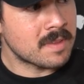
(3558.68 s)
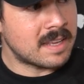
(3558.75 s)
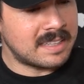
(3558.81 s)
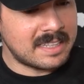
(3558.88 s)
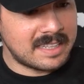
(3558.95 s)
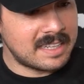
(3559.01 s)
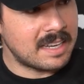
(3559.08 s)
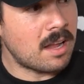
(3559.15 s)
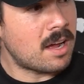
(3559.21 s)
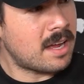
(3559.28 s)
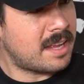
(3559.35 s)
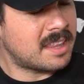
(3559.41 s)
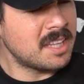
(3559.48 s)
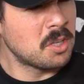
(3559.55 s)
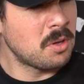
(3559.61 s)
And then
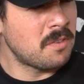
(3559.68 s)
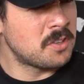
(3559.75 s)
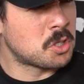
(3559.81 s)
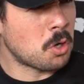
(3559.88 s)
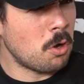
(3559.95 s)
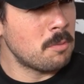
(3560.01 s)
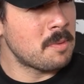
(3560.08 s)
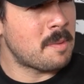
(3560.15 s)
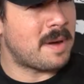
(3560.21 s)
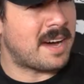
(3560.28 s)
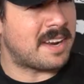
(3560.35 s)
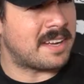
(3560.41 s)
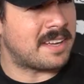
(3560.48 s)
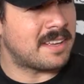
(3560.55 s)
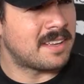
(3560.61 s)
I think you even told me about it.